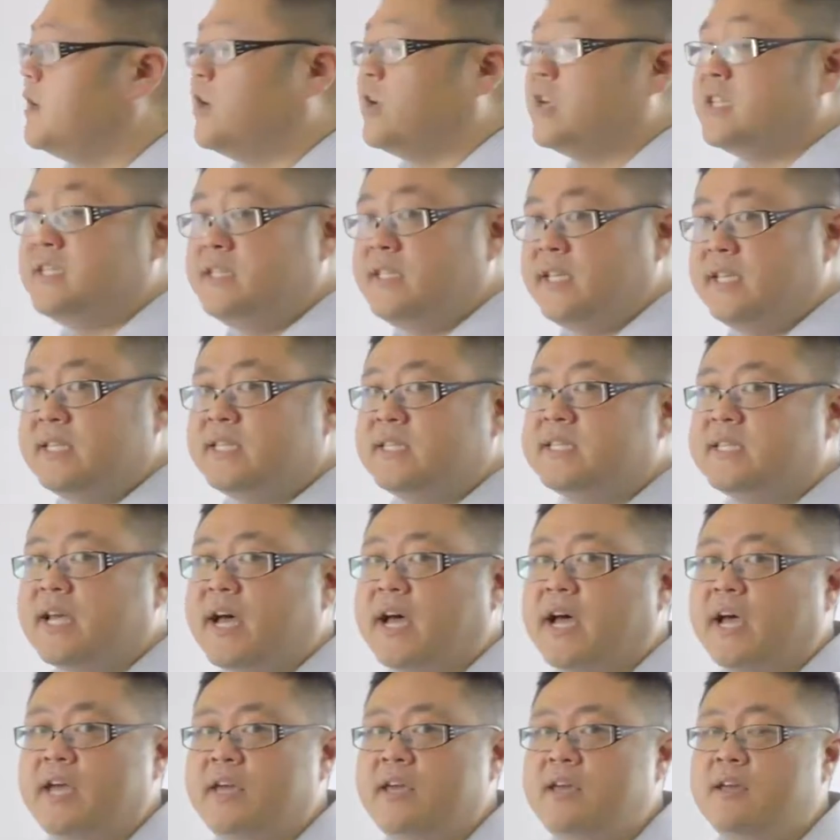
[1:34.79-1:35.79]
And I did
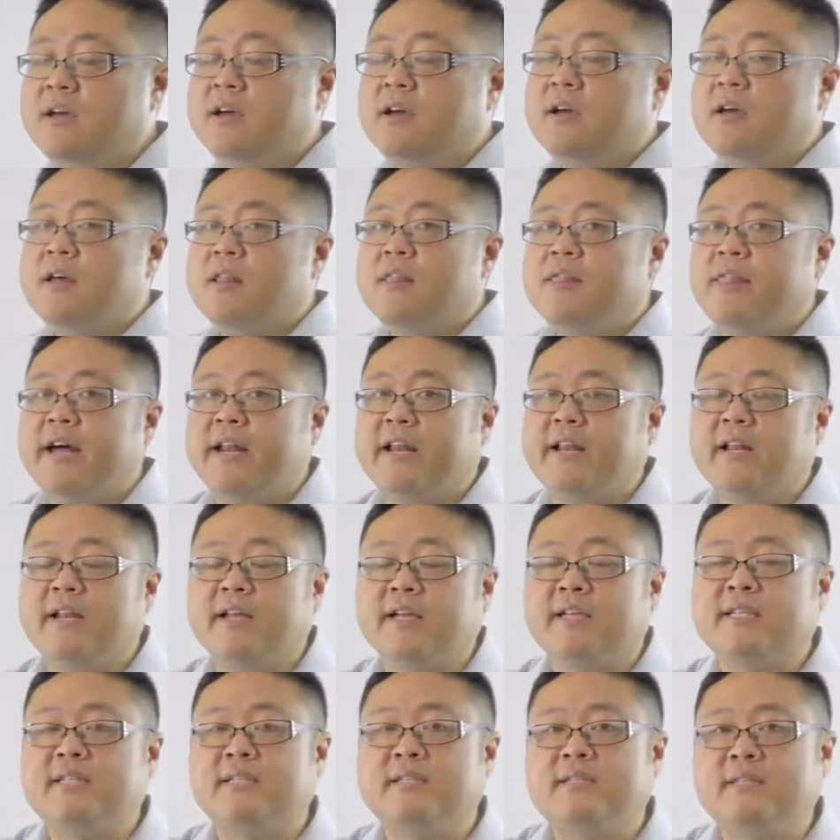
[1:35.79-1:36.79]
say that it
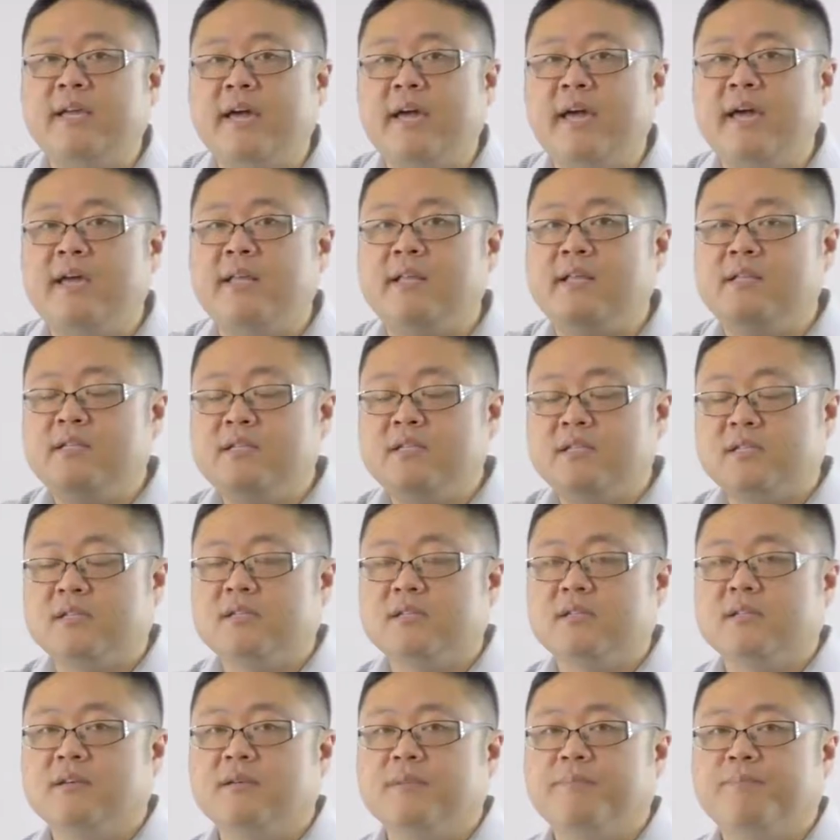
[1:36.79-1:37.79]

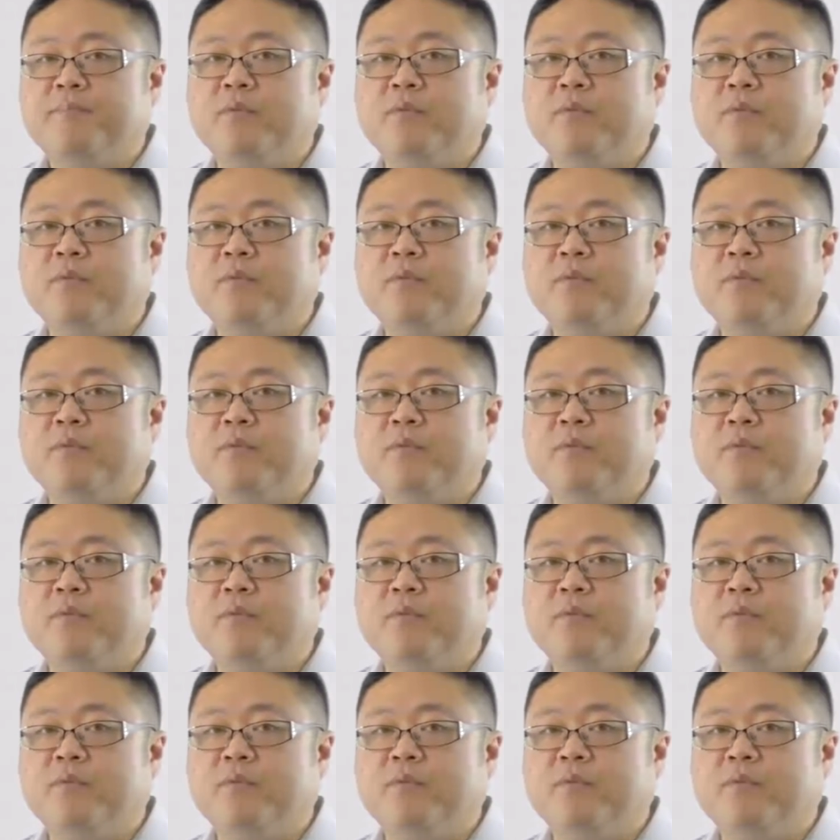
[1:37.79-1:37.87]
extends,